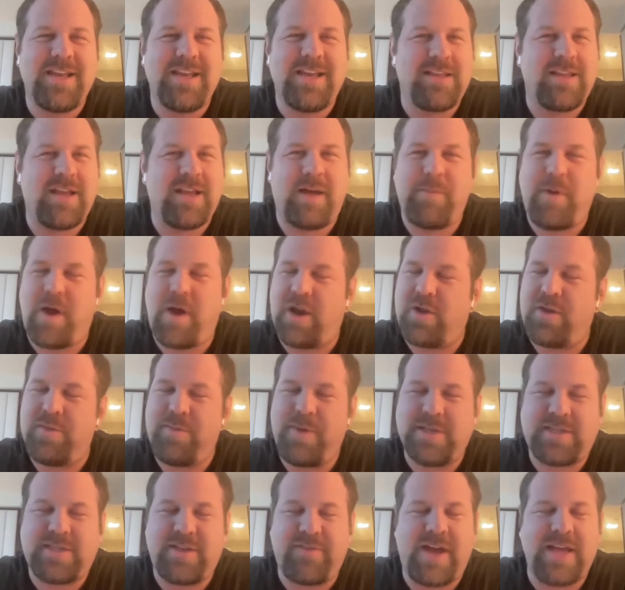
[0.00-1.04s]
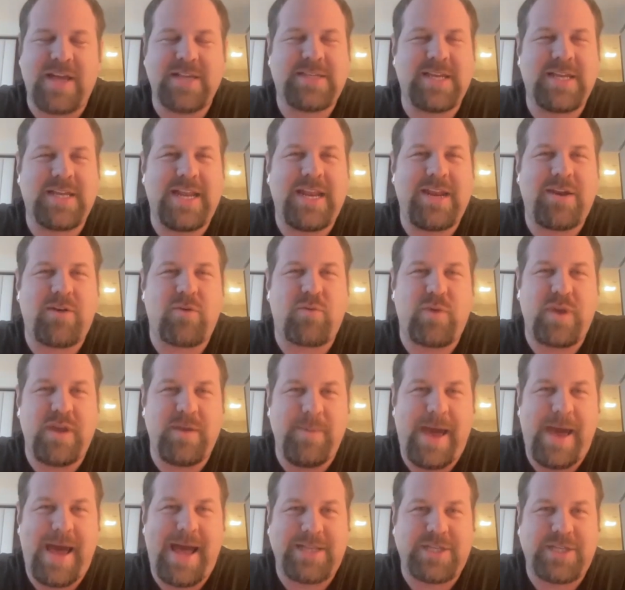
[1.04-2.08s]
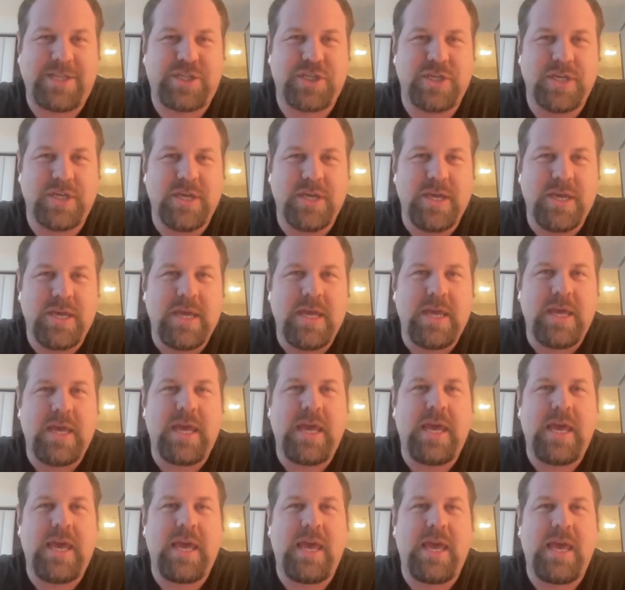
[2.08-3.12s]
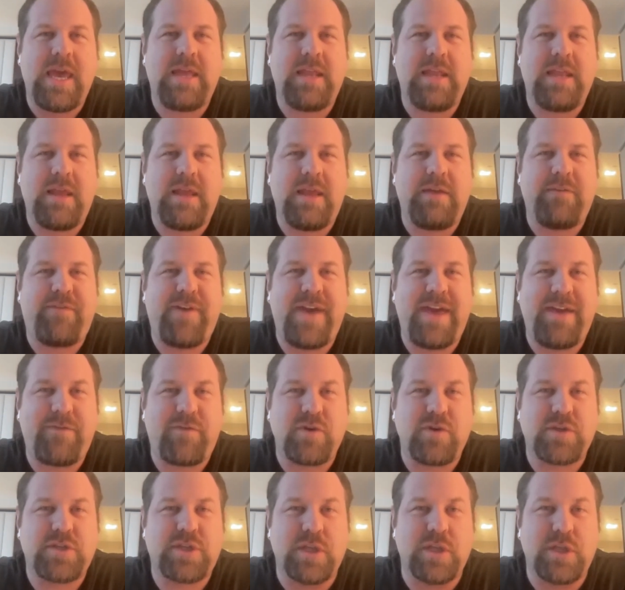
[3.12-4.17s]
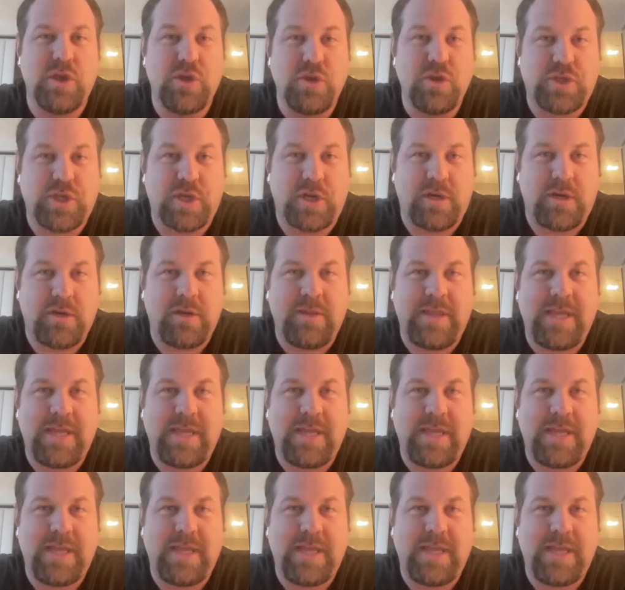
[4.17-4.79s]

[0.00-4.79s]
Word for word: No, I'm arguing with myself. I said in a rematch, it favors the loser.